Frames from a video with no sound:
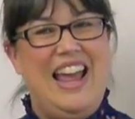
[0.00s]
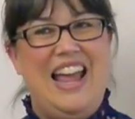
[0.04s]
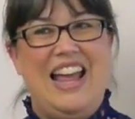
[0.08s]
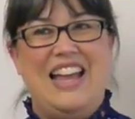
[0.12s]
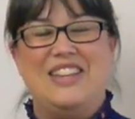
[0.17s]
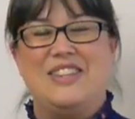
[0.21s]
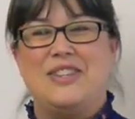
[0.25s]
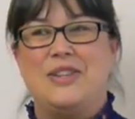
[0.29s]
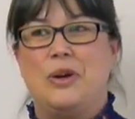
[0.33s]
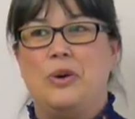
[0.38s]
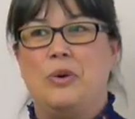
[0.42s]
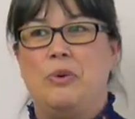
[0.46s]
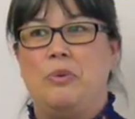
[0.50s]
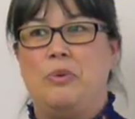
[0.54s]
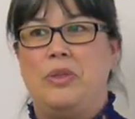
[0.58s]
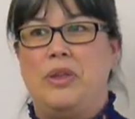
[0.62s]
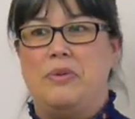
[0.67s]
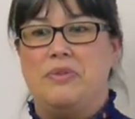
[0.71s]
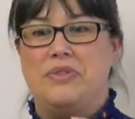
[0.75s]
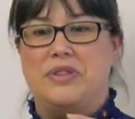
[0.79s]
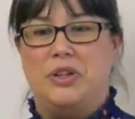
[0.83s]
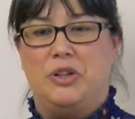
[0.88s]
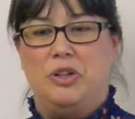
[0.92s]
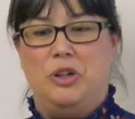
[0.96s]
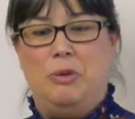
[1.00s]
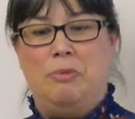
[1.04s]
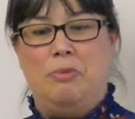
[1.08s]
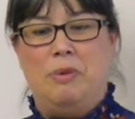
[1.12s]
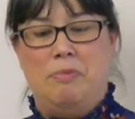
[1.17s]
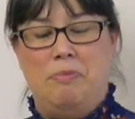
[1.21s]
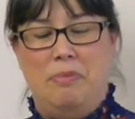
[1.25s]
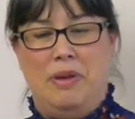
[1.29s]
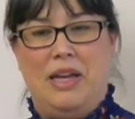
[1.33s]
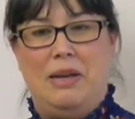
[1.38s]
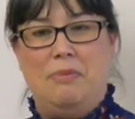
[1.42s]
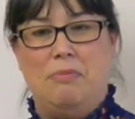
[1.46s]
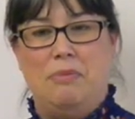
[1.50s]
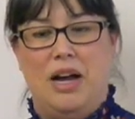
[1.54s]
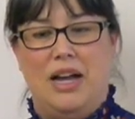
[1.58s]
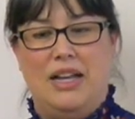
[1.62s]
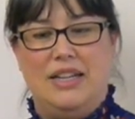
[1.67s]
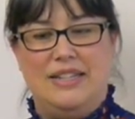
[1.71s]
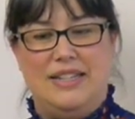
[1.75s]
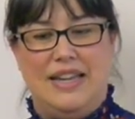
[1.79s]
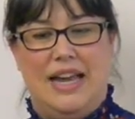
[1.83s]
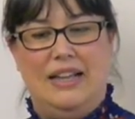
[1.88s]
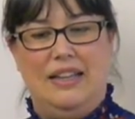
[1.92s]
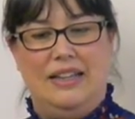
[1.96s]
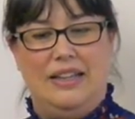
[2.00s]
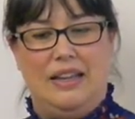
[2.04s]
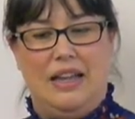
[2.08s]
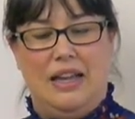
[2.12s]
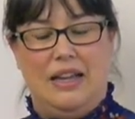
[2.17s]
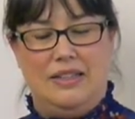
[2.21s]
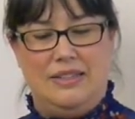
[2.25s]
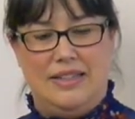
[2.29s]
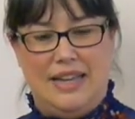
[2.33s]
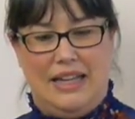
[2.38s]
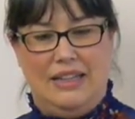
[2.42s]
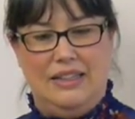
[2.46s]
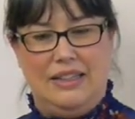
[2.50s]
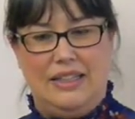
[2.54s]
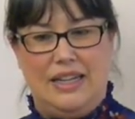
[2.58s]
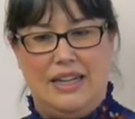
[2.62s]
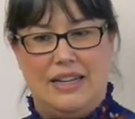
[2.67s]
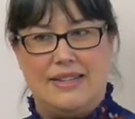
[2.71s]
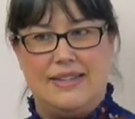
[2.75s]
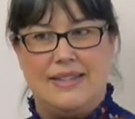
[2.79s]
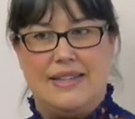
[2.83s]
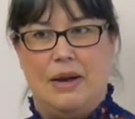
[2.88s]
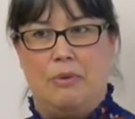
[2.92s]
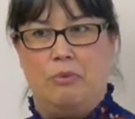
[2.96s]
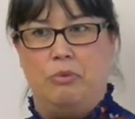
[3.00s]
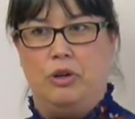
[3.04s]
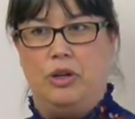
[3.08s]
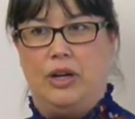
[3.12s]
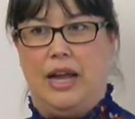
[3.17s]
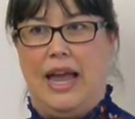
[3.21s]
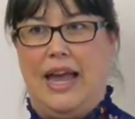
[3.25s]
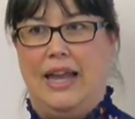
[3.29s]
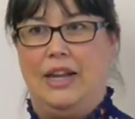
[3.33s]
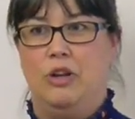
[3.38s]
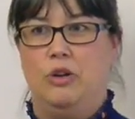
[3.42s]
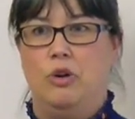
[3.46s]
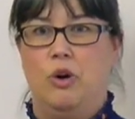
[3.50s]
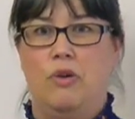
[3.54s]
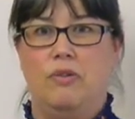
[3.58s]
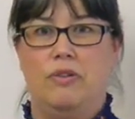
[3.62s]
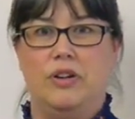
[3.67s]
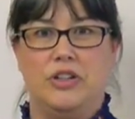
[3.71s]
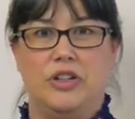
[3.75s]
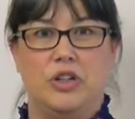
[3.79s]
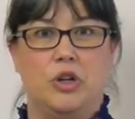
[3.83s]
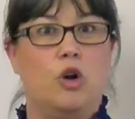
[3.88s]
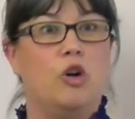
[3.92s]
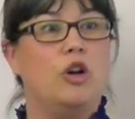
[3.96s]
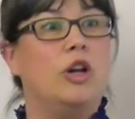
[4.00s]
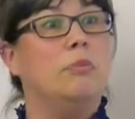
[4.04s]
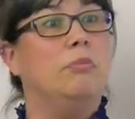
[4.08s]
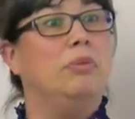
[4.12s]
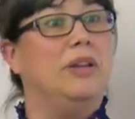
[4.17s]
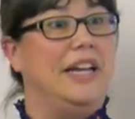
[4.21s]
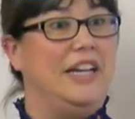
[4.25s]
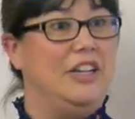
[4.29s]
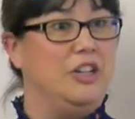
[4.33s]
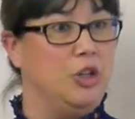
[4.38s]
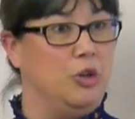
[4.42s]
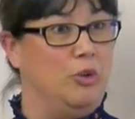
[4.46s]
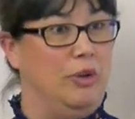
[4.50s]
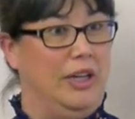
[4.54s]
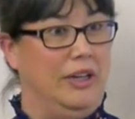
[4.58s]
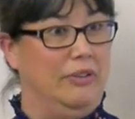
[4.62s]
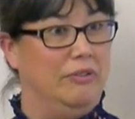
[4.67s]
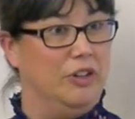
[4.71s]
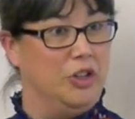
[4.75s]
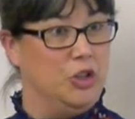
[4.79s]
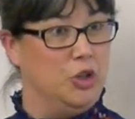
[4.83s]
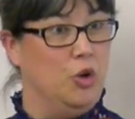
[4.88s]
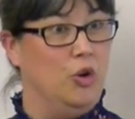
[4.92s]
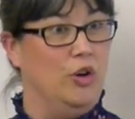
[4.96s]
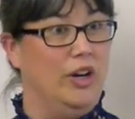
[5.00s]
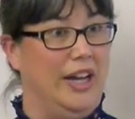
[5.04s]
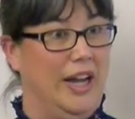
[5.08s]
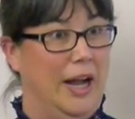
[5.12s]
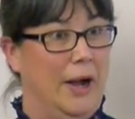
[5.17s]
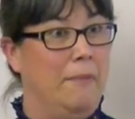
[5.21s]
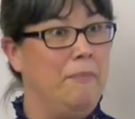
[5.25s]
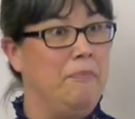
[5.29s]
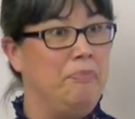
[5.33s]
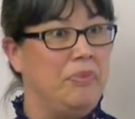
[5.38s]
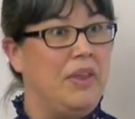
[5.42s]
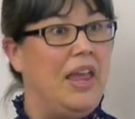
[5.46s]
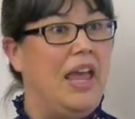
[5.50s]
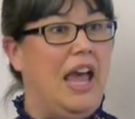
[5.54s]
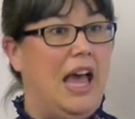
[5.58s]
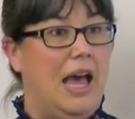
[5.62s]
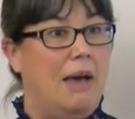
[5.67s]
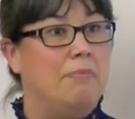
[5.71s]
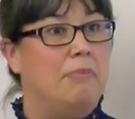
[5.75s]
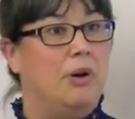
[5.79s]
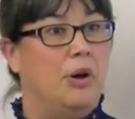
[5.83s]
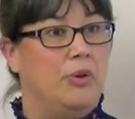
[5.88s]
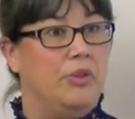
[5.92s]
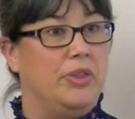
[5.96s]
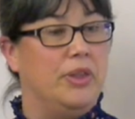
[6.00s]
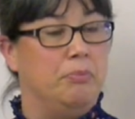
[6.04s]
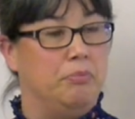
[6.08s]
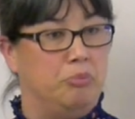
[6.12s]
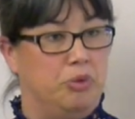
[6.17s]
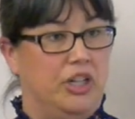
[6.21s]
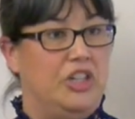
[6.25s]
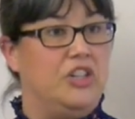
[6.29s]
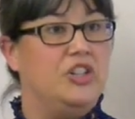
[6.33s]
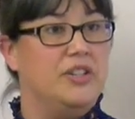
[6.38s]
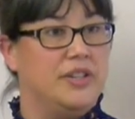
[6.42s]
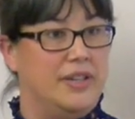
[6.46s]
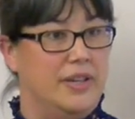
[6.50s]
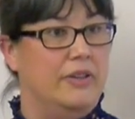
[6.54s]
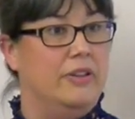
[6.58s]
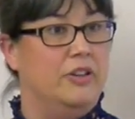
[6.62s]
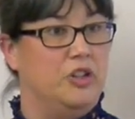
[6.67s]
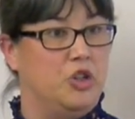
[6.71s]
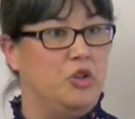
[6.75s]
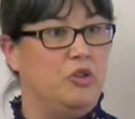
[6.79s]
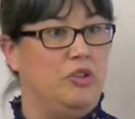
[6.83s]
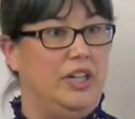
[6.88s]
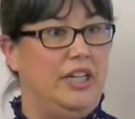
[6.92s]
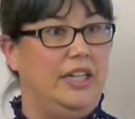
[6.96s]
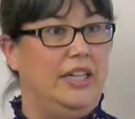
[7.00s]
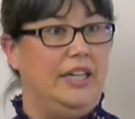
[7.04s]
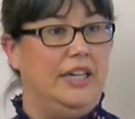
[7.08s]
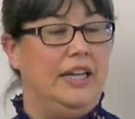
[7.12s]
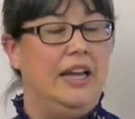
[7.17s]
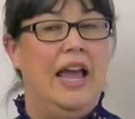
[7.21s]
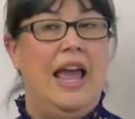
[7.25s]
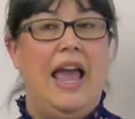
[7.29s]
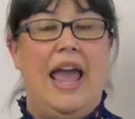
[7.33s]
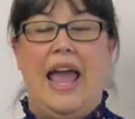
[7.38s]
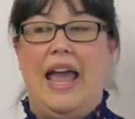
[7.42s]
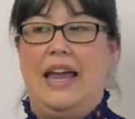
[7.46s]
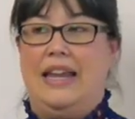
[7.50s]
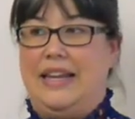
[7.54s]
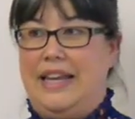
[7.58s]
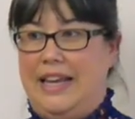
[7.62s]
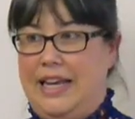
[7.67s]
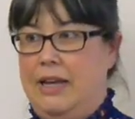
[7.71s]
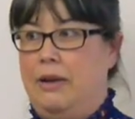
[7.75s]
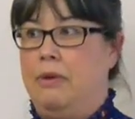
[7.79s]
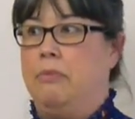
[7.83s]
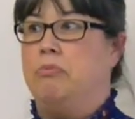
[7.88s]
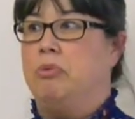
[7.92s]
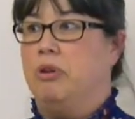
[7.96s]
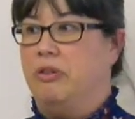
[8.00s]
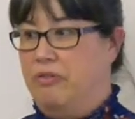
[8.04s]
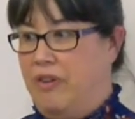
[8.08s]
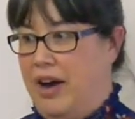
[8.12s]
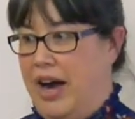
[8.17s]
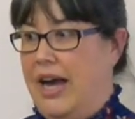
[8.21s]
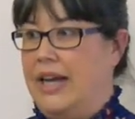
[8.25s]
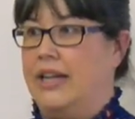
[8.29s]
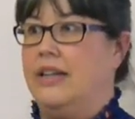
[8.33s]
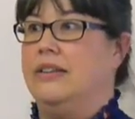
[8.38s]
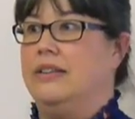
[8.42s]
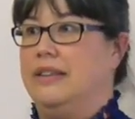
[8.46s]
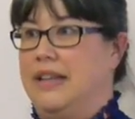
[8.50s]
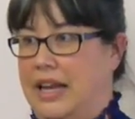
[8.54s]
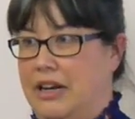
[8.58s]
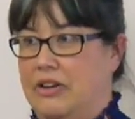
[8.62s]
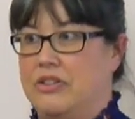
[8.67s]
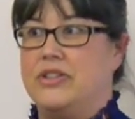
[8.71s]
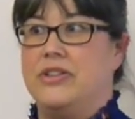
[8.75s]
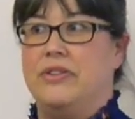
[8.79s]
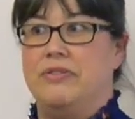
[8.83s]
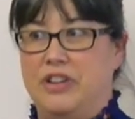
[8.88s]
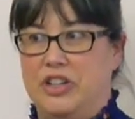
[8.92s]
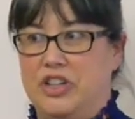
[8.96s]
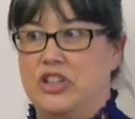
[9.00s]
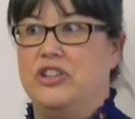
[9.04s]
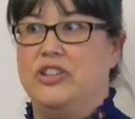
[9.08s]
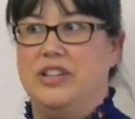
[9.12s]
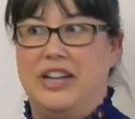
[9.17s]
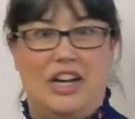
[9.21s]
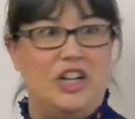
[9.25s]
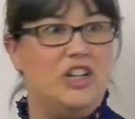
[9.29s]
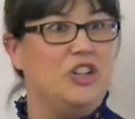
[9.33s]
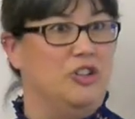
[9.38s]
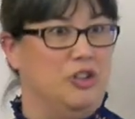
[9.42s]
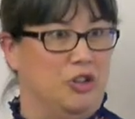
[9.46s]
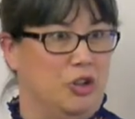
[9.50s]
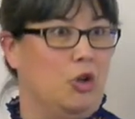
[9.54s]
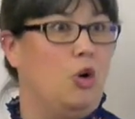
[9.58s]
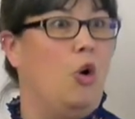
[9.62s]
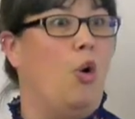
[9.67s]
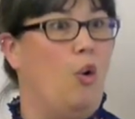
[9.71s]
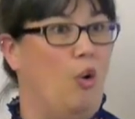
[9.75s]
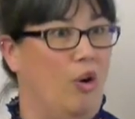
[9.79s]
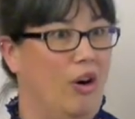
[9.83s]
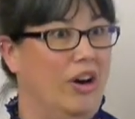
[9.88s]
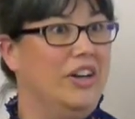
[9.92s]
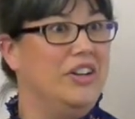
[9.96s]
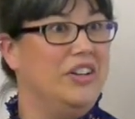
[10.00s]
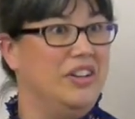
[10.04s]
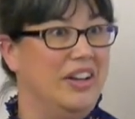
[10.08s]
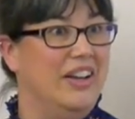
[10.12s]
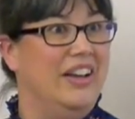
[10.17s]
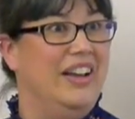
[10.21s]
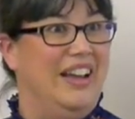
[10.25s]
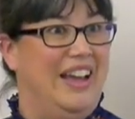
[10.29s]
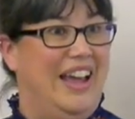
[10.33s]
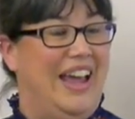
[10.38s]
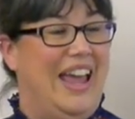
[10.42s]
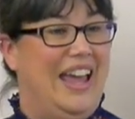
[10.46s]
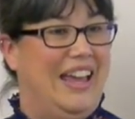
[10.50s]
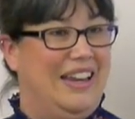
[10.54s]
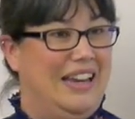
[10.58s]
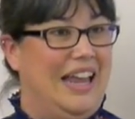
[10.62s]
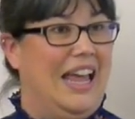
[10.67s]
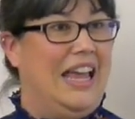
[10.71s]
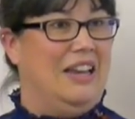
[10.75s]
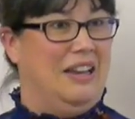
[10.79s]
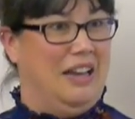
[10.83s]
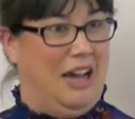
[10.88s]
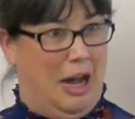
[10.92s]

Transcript: And so there was a group of Mi'kmaq dele uh, delegates that were heading over to go complain to Queen Victoria about the breaches of the treaty. And he provided letters of introduction to court and, and